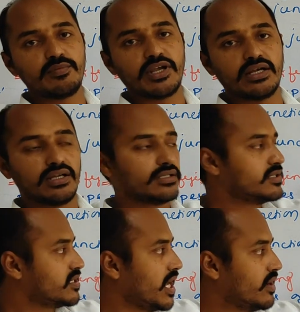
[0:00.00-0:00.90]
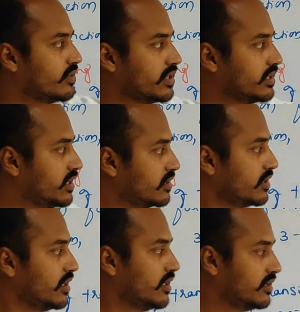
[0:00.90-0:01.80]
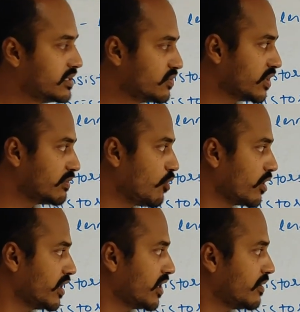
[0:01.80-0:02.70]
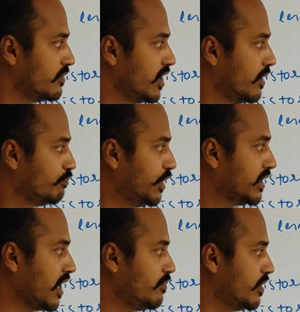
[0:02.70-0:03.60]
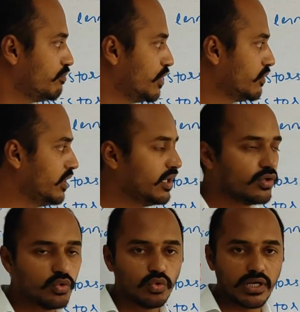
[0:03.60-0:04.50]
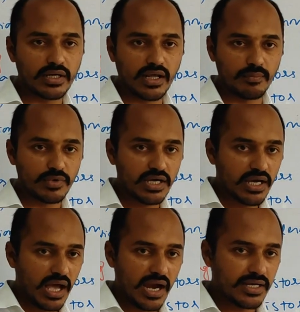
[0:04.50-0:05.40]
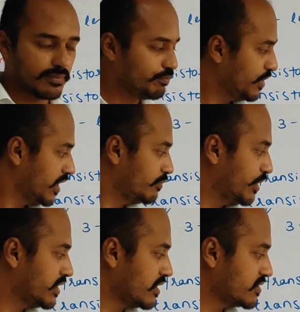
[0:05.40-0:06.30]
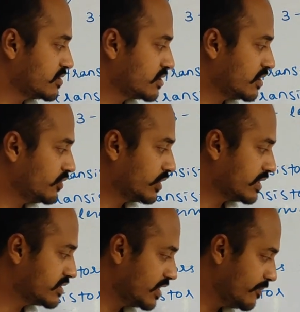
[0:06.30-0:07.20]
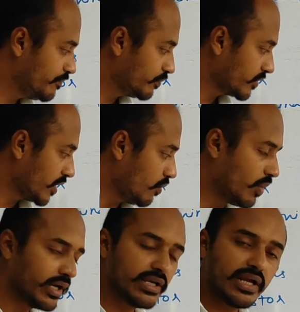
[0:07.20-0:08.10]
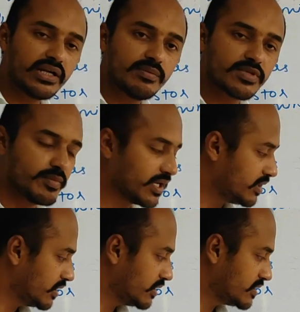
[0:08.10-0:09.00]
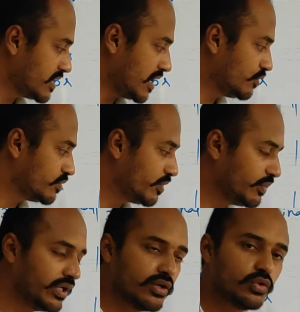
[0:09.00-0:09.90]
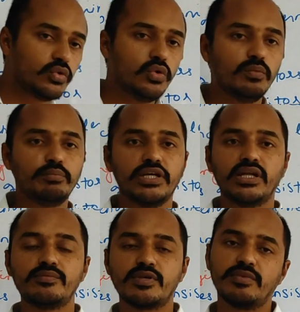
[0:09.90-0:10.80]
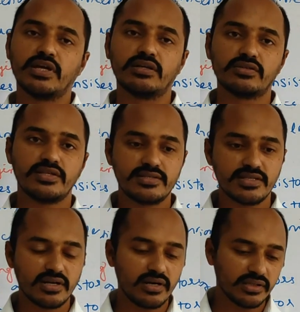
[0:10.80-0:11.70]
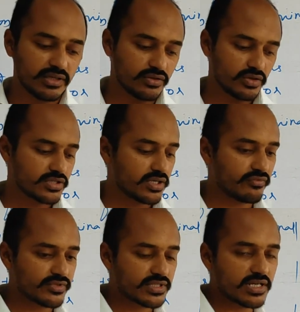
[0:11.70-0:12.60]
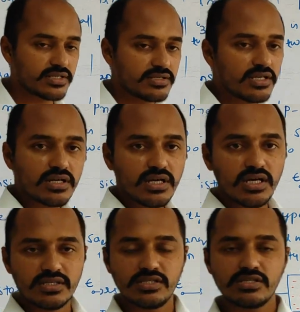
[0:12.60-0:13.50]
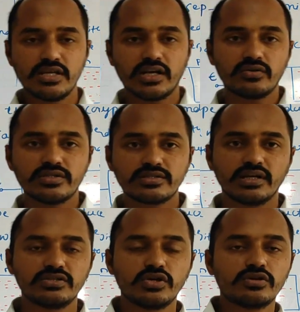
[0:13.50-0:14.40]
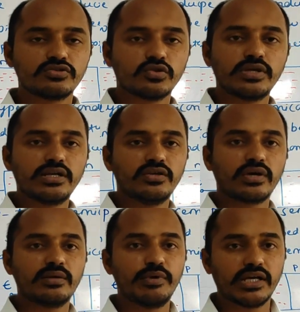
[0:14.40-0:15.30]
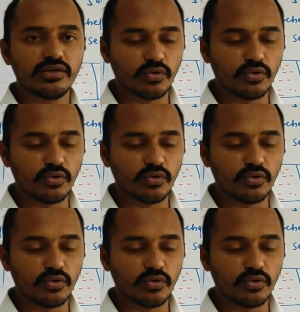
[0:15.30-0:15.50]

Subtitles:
semiconductors. I have written here, and this is what the block diagram. P-type between two N-type. And PNP transistor, you can see one N-type semiconductor is sandwiched between two P-type semiconductors. This is regarding the introduction of transistor. Just take out the screenshot so that you can make a